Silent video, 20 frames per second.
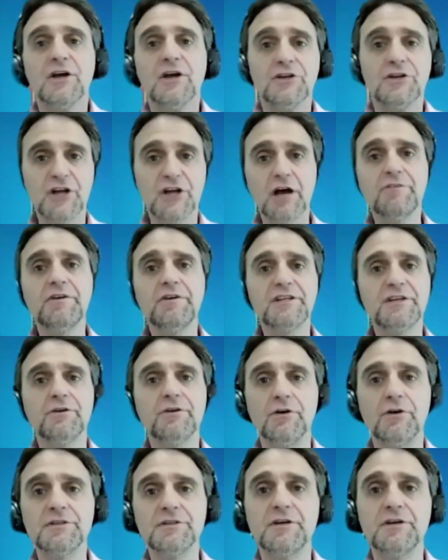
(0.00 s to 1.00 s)
Genres are
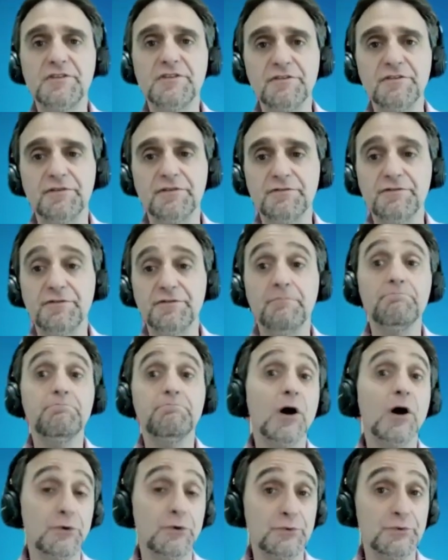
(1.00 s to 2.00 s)
also different from
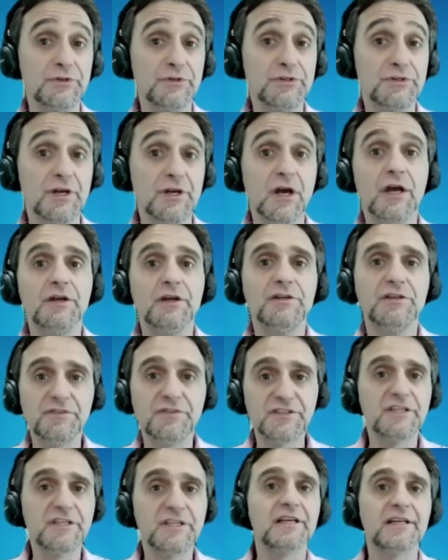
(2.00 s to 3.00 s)
modes. You've
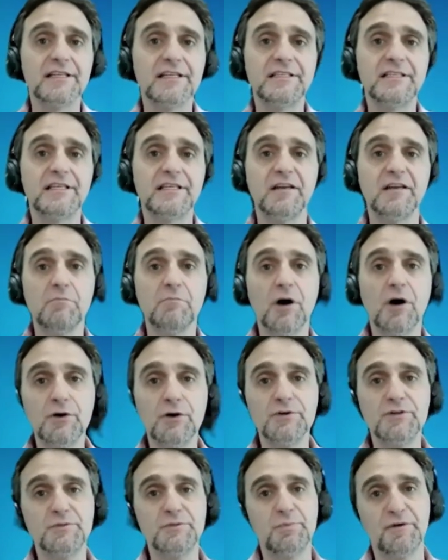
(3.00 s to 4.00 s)
certainly seen
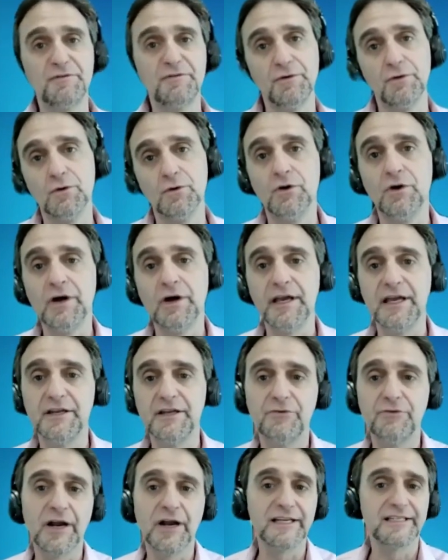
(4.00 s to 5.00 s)
modes before in
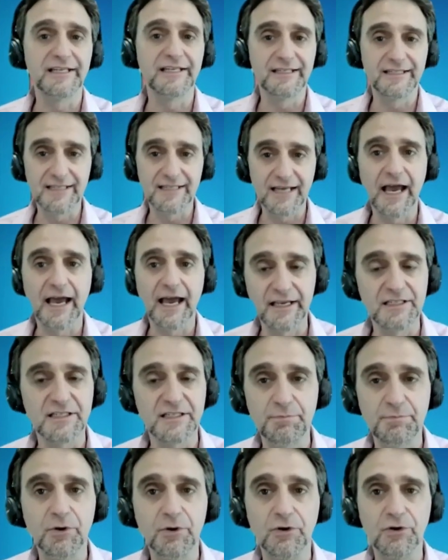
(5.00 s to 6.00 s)
writing
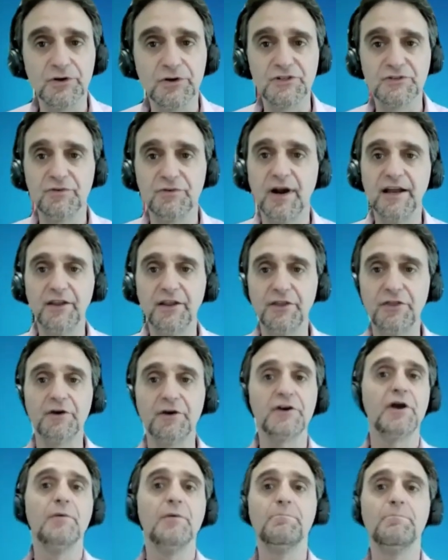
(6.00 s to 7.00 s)
textbooks, right? The
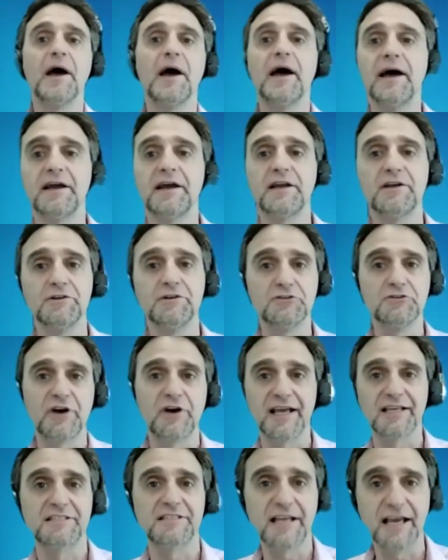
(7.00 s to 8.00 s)

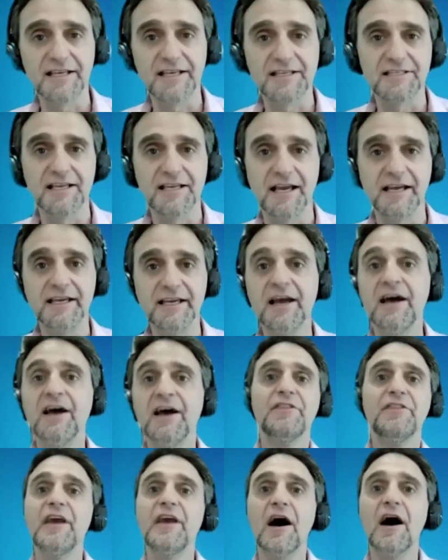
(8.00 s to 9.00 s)
compare-contrast essay,
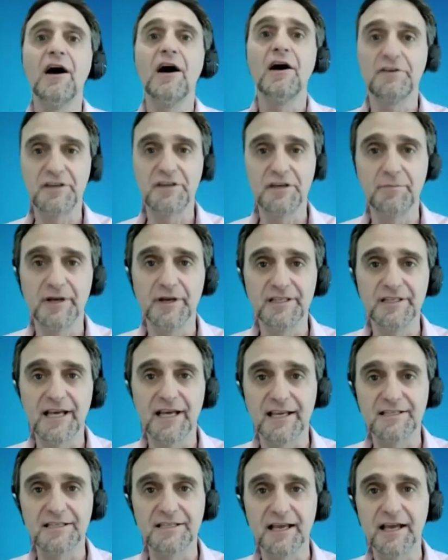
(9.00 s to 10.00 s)
the argument
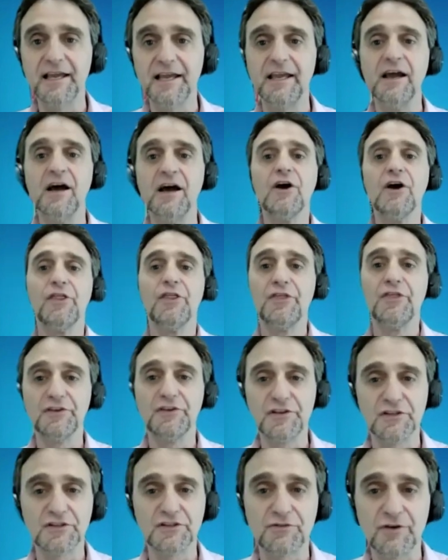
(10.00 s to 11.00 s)
essay, the
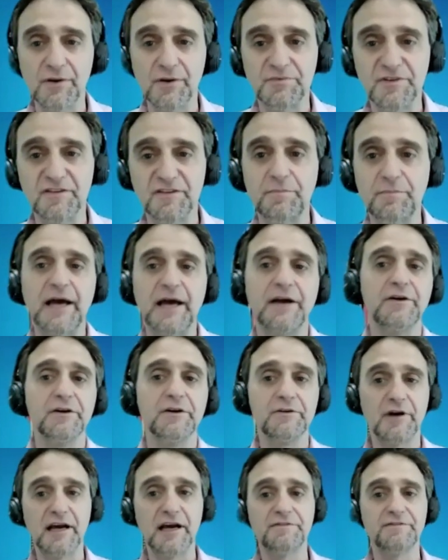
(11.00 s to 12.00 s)
descriptive
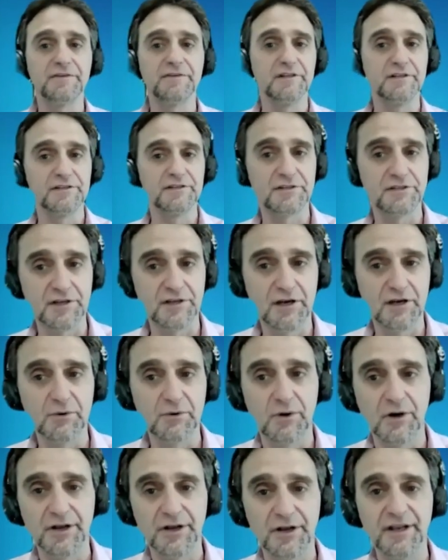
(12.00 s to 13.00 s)
paragraph, and so
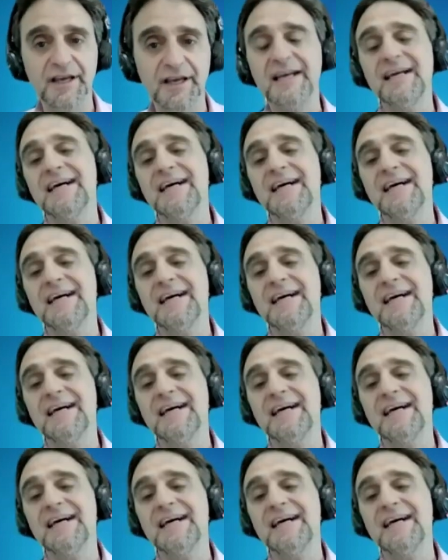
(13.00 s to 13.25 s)
on.